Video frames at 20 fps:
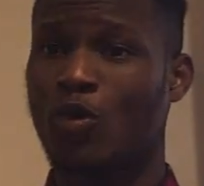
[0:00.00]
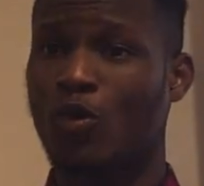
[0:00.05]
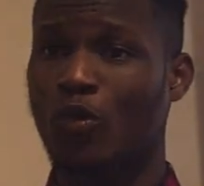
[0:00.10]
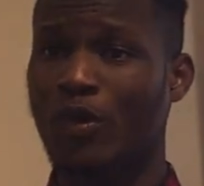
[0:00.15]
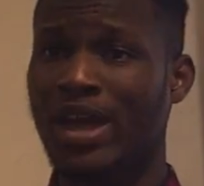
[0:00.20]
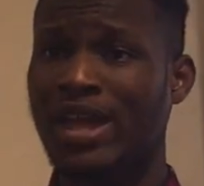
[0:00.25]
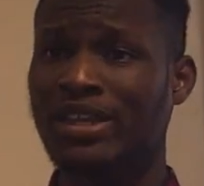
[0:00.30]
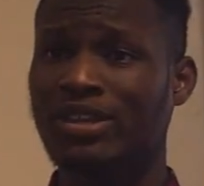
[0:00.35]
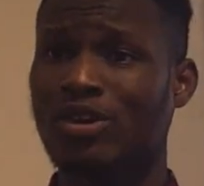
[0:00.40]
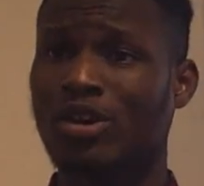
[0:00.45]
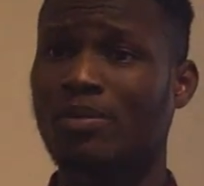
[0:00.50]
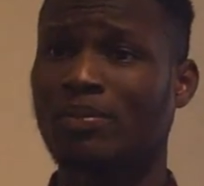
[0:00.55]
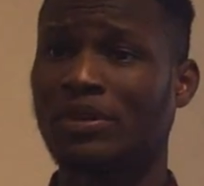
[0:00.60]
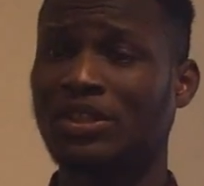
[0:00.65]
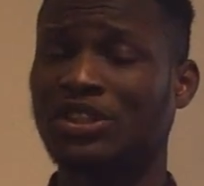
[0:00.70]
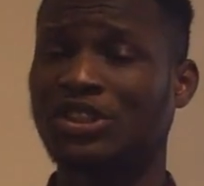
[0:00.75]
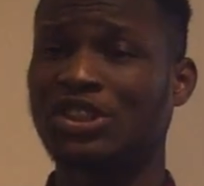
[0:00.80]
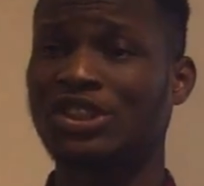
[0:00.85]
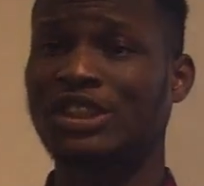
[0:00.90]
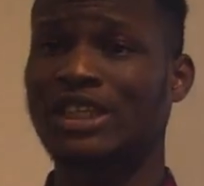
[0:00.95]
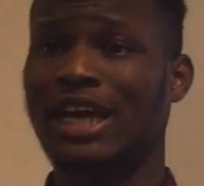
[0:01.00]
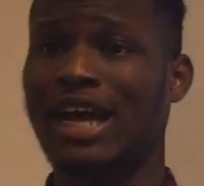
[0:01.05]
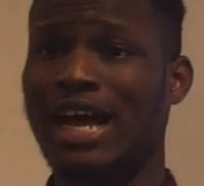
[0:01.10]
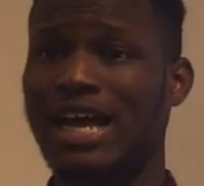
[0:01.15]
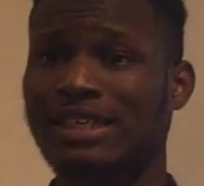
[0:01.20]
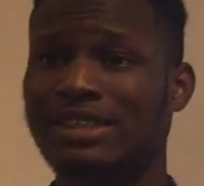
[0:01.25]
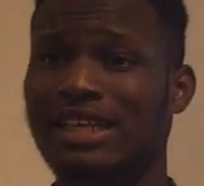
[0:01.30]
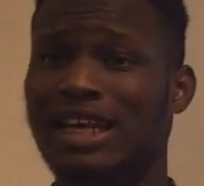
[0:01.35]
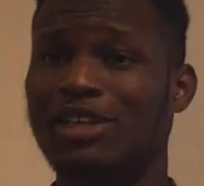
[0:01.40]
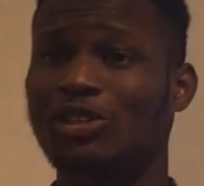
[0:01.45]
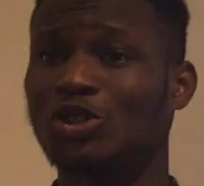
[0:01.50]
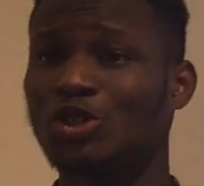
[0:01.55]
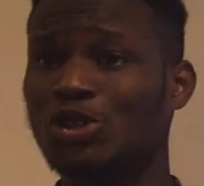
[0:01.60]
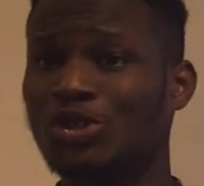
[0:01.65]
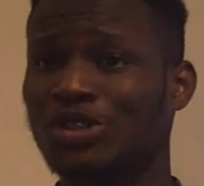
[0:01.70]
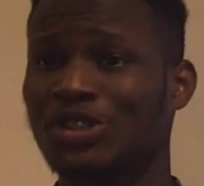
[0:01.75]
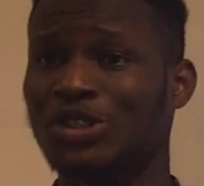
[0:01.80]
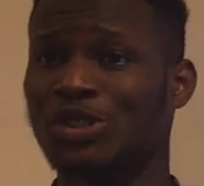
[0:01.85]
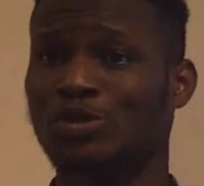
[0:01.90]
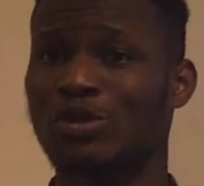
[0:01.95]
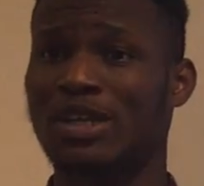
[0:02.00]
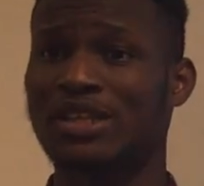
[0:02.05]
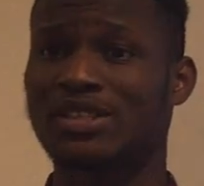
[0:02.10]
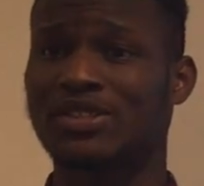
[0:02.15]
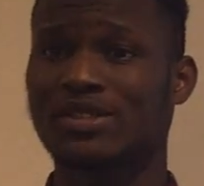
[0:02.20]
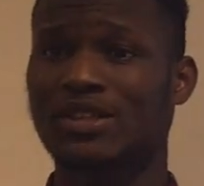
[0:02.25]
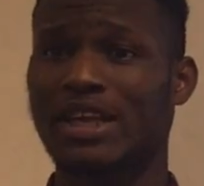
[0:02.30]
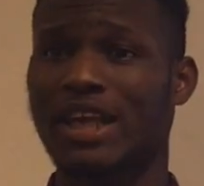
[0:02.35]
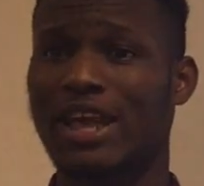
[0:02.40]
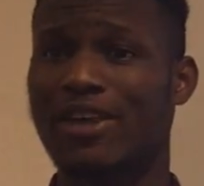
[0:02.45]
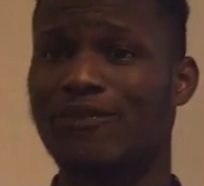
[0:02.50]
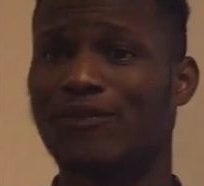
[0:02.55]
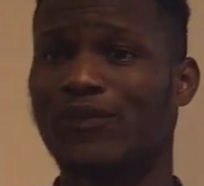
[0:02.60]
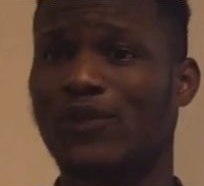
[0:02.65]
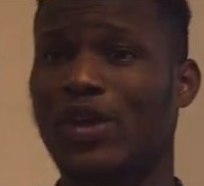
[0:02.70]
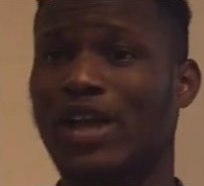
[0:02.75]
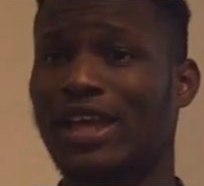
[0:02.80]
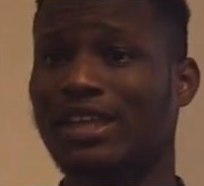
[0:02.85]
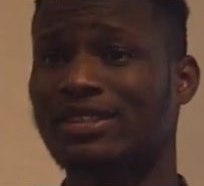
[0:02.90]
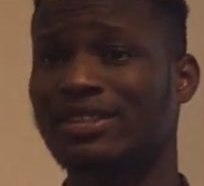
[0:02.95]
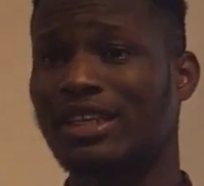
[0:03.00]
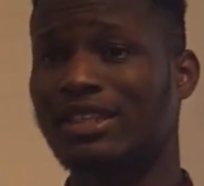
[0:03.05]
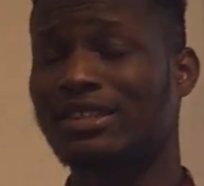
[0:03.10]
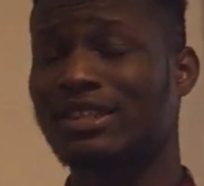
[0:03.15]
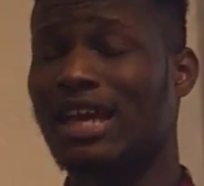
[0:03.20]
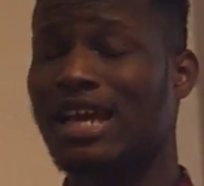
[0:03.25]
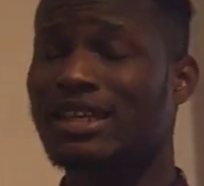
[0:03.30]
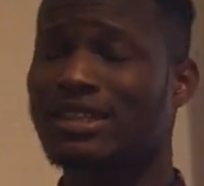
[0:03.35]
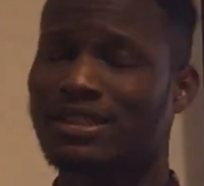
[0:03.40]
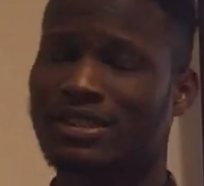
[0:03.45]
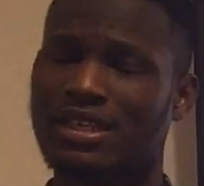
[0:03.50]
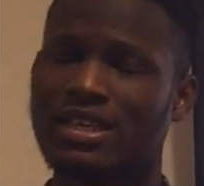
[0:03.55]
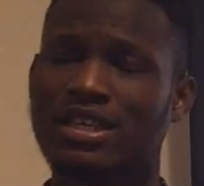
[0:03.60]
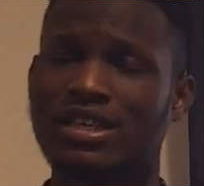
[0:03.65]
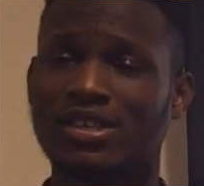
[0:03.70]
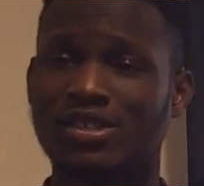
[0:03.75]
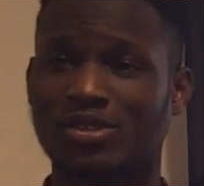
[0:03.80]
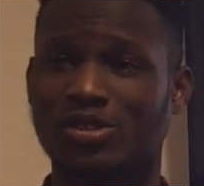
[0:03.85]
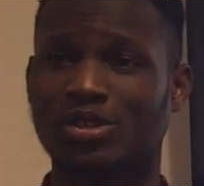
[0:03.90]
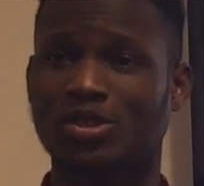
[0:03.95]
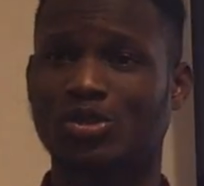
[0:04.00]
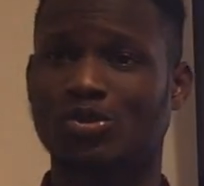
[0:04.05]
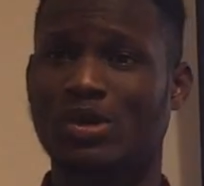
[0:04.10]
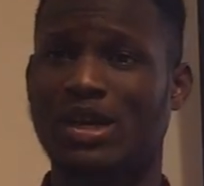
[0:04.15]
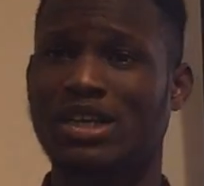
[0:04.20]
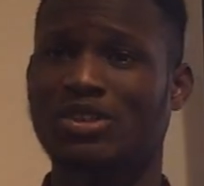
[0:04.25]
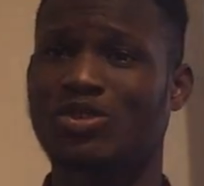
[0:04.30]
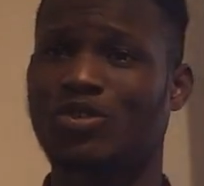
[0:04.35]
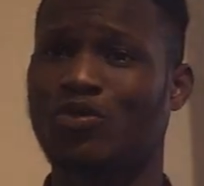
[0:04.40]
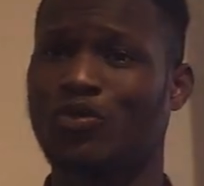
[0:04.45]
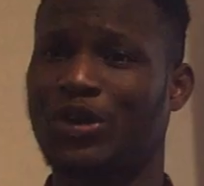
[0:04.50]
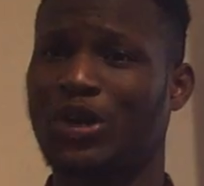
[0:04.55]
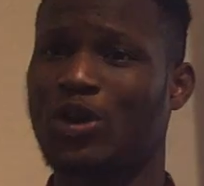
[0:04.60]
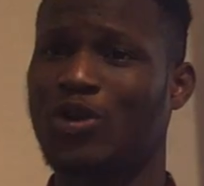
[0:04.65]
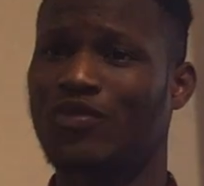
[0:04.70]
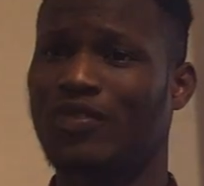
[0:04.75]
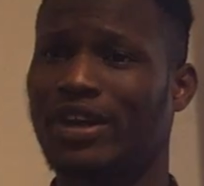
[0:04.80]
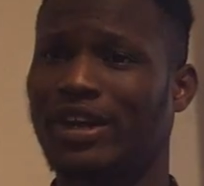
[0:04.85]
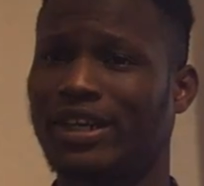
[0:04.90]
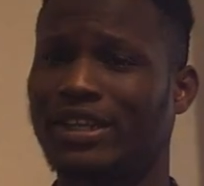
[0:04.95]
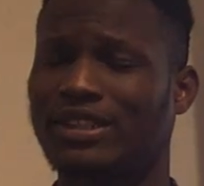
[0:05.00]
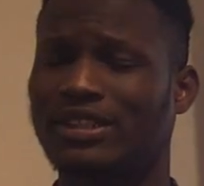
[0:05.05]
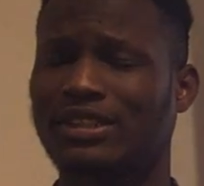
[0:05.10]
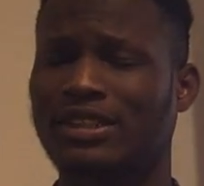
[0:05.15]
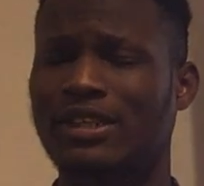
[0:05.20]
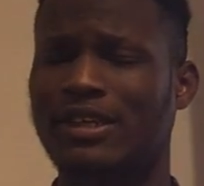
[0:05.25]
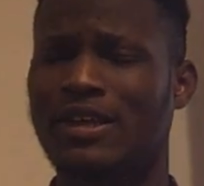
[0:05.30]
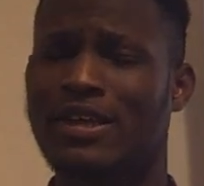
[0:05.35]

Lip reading: where the obligee has and chooses to exercise such right of way over it.